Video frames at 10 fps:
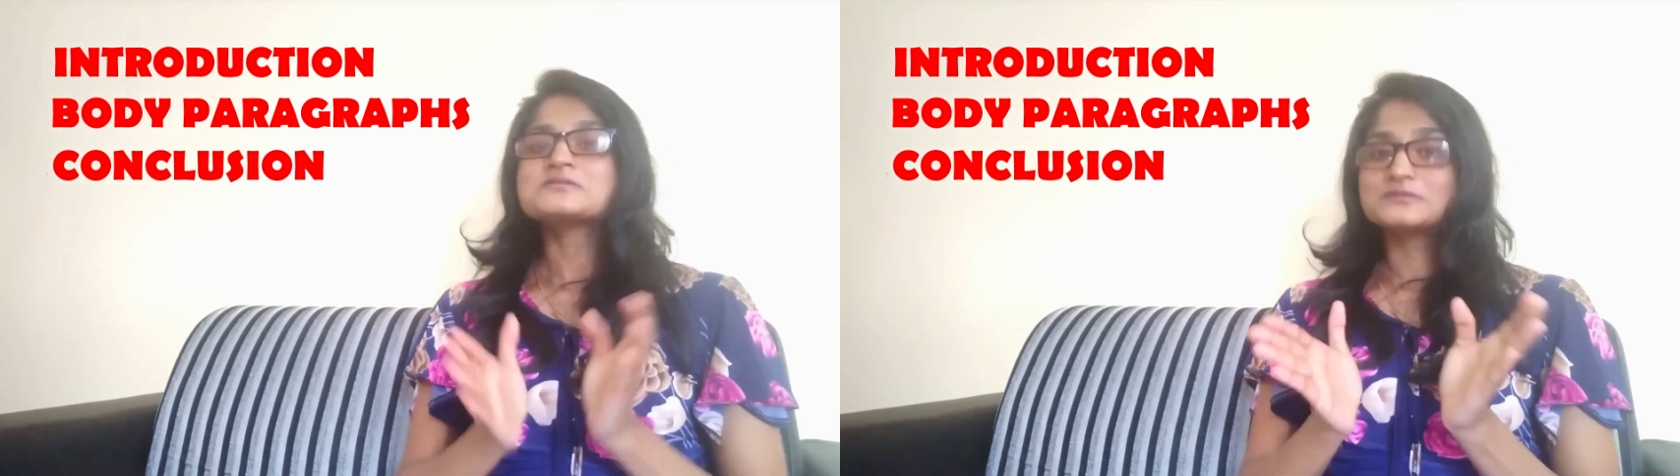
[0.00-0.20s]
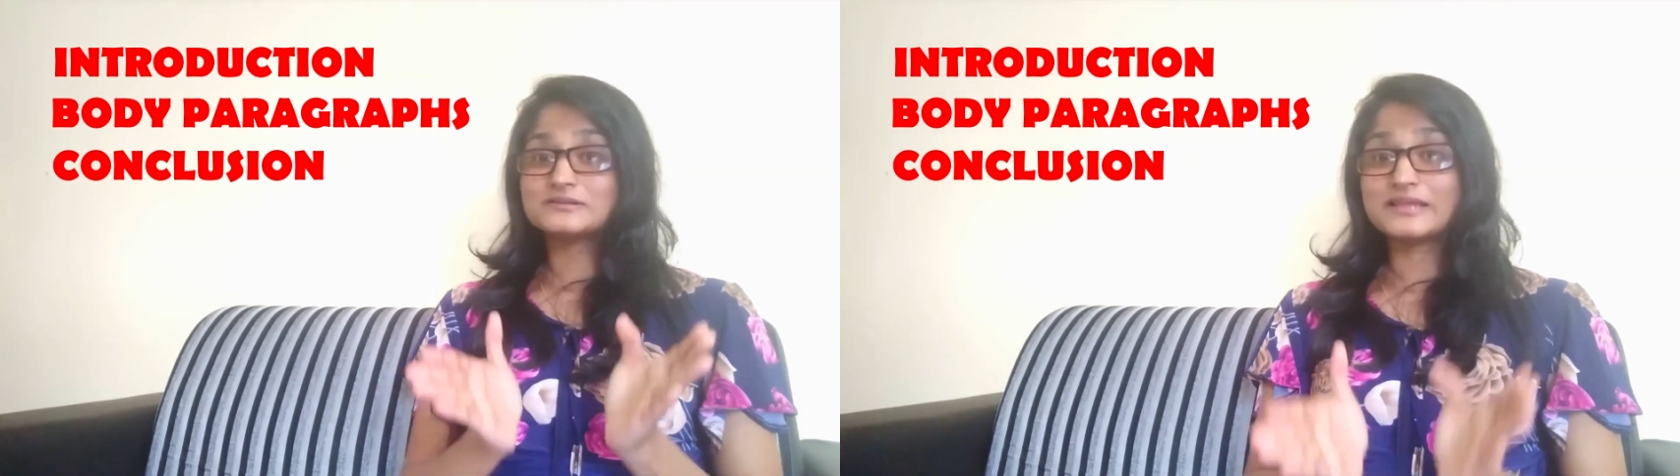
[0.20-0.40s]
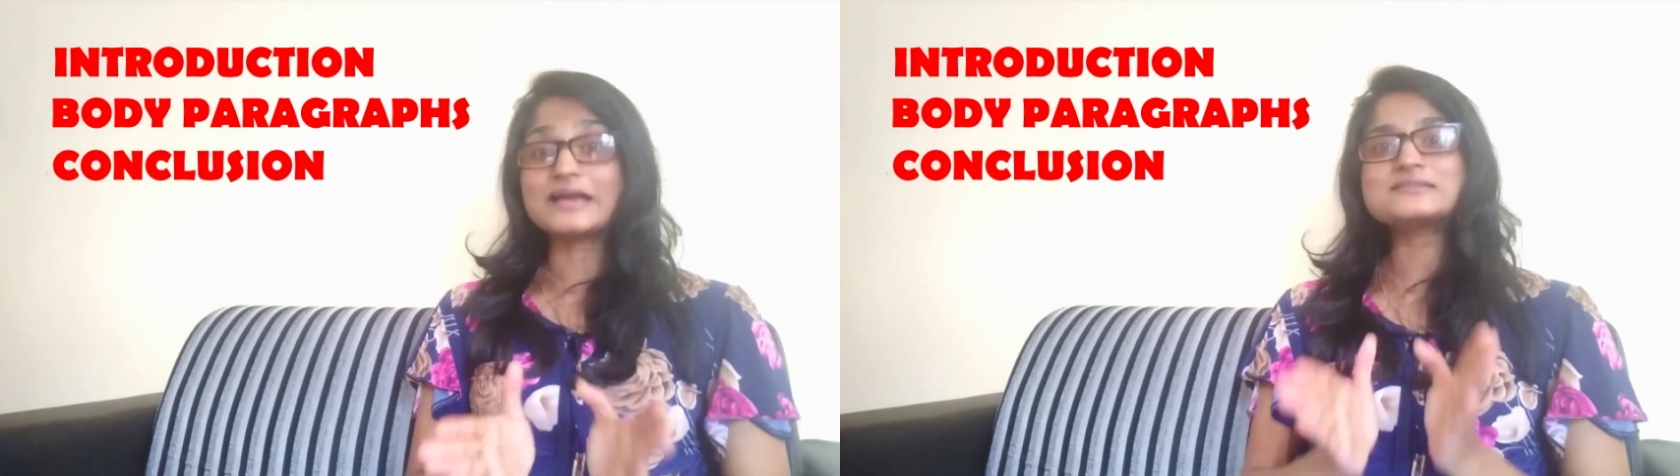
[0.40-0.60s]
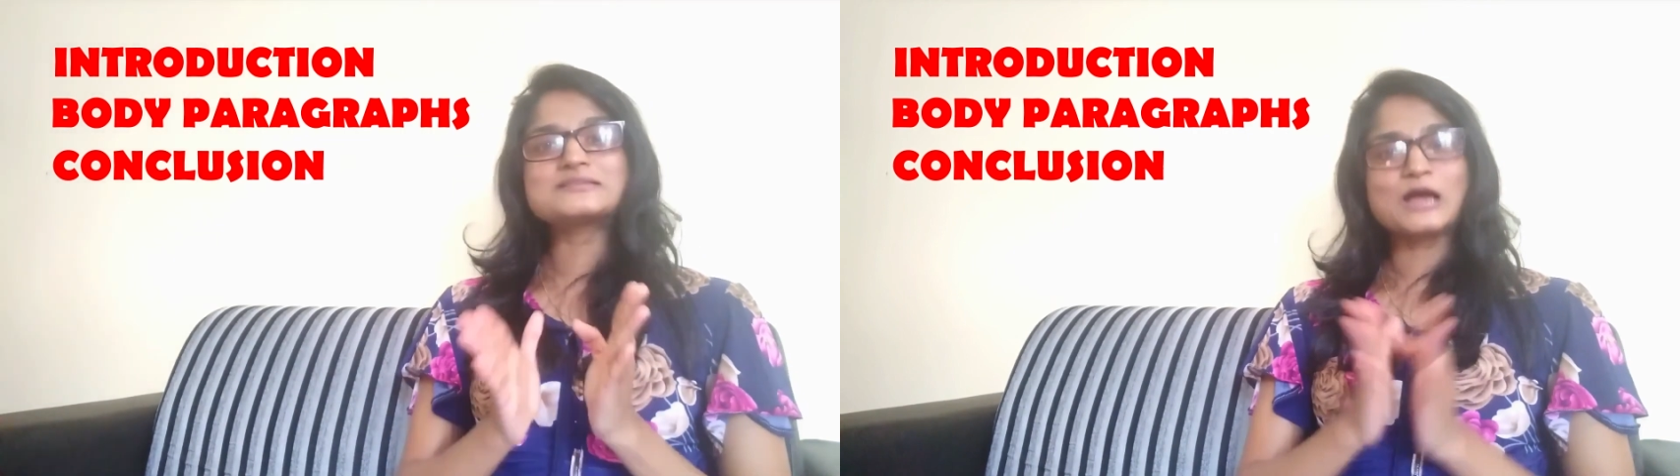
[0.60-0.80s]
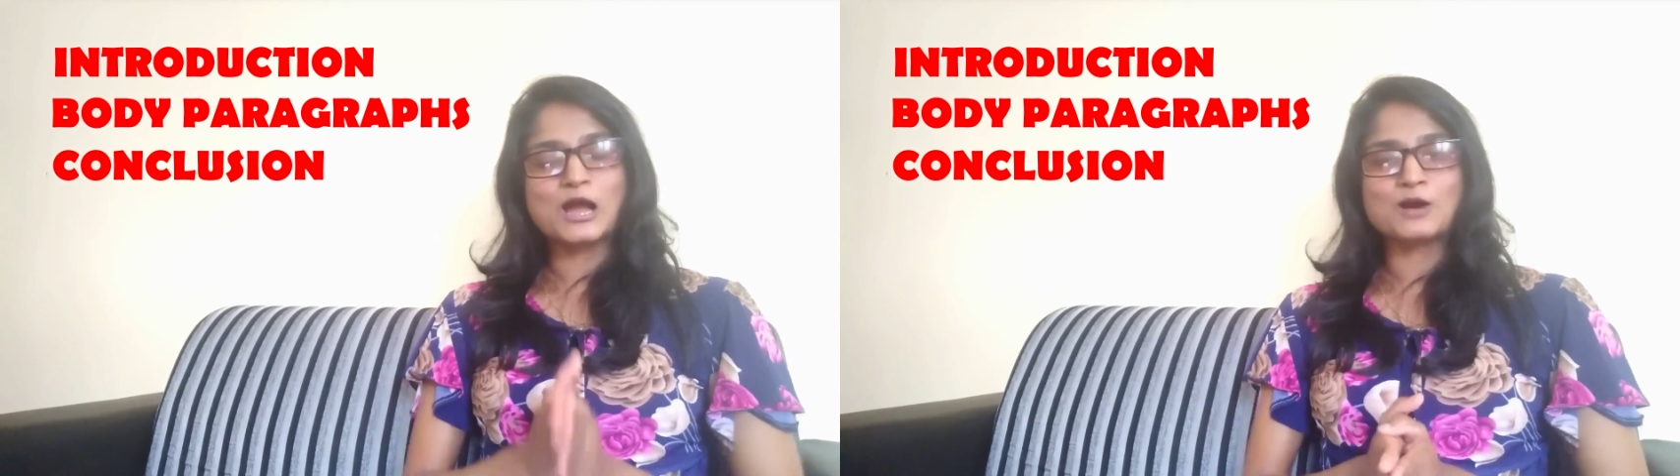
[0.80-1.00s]
So
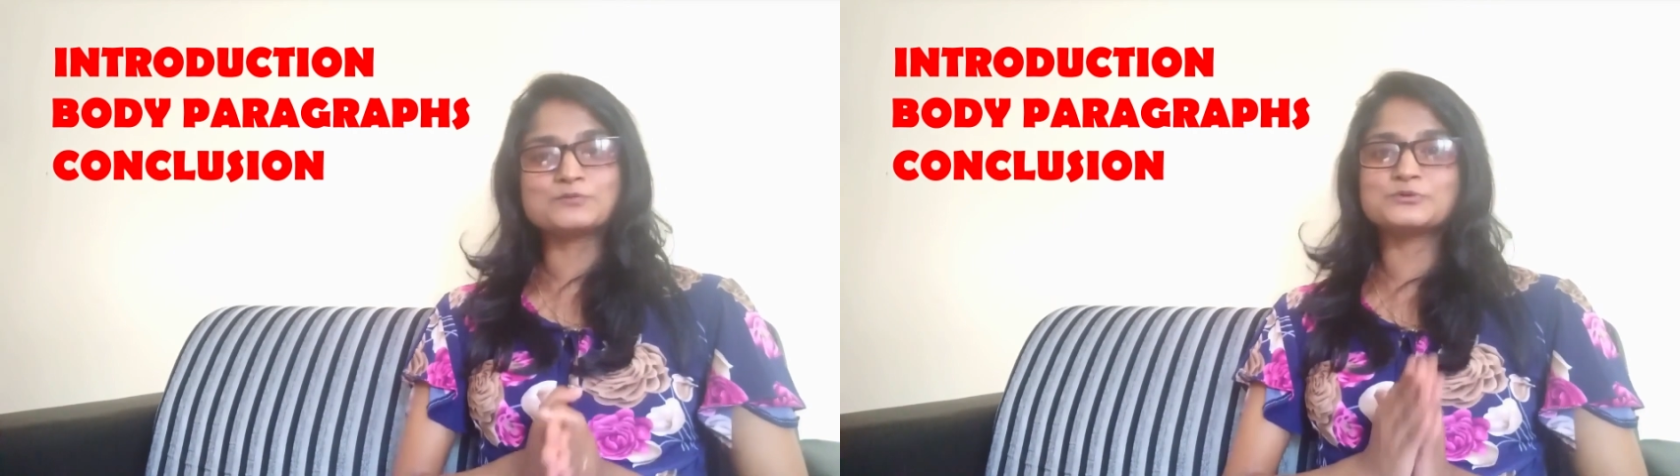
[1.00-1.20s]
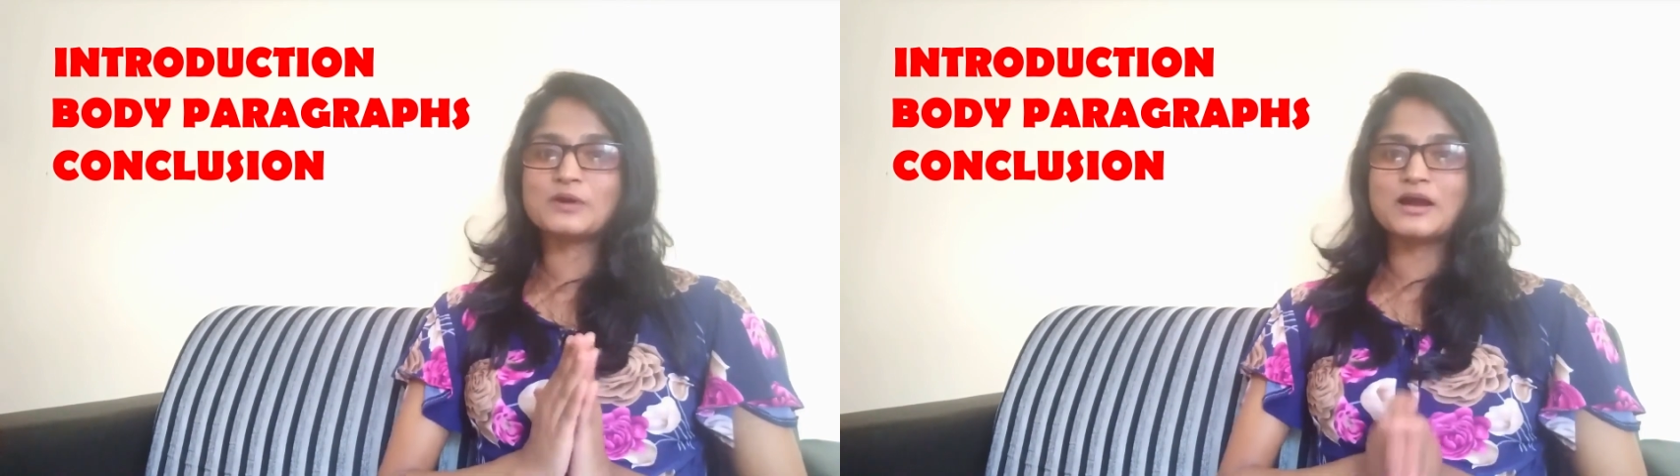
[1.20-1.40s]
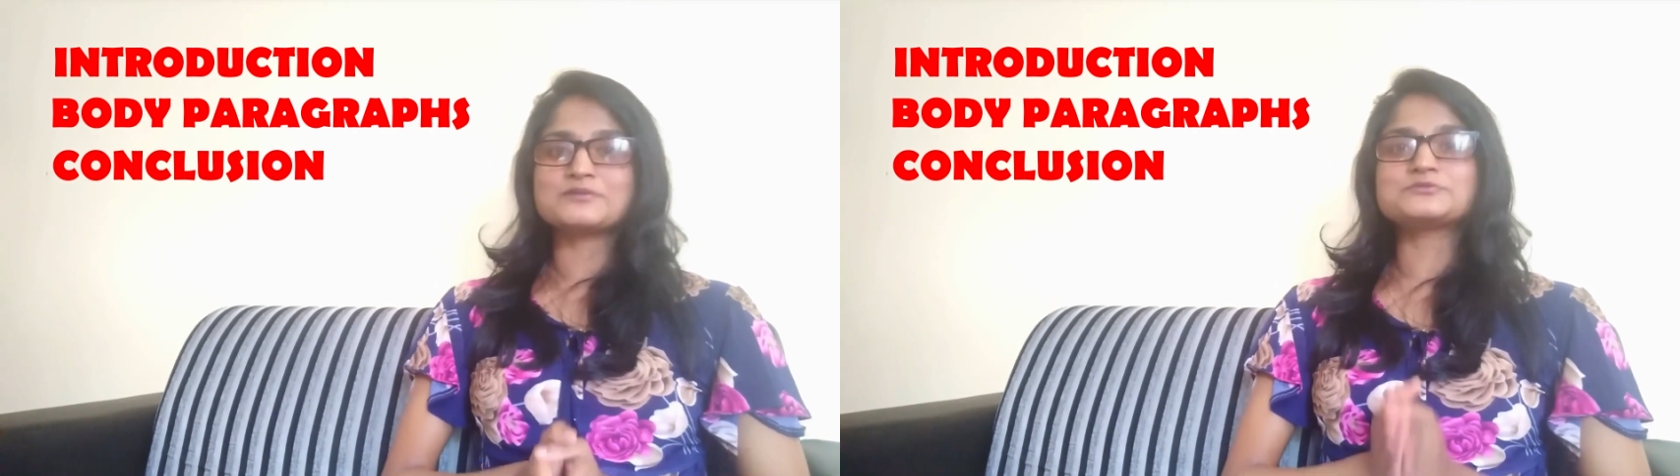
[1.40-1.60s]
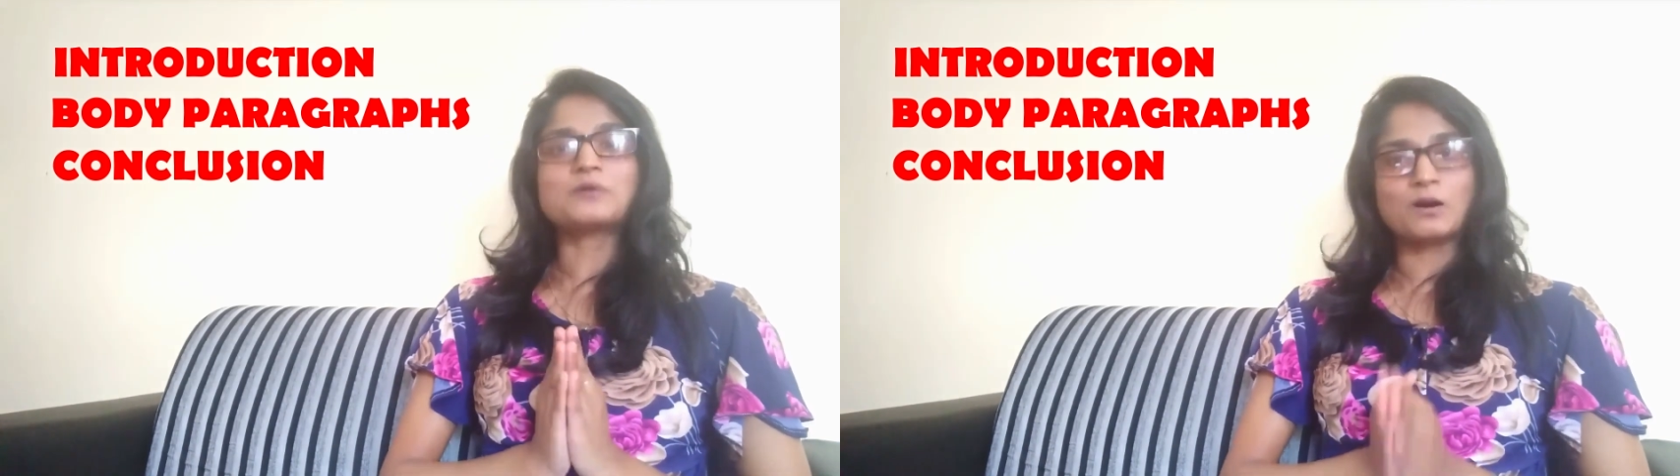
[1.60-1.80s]
that's how you have to